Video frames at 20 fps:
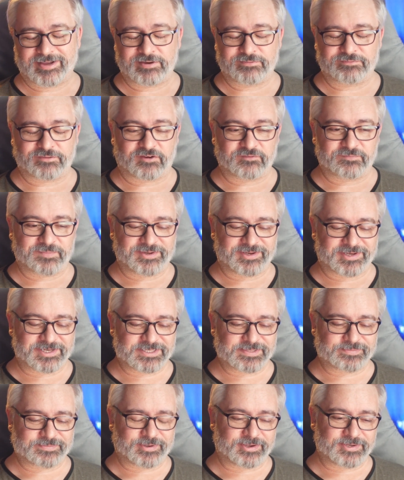involvement, I
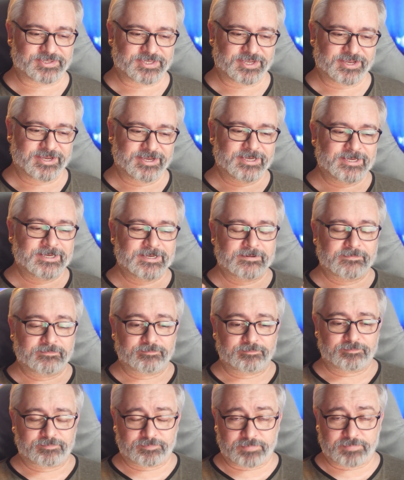suppose.
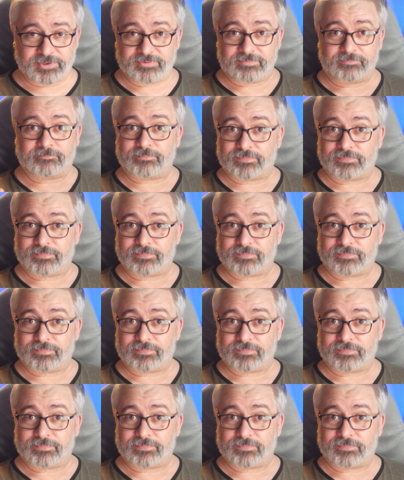But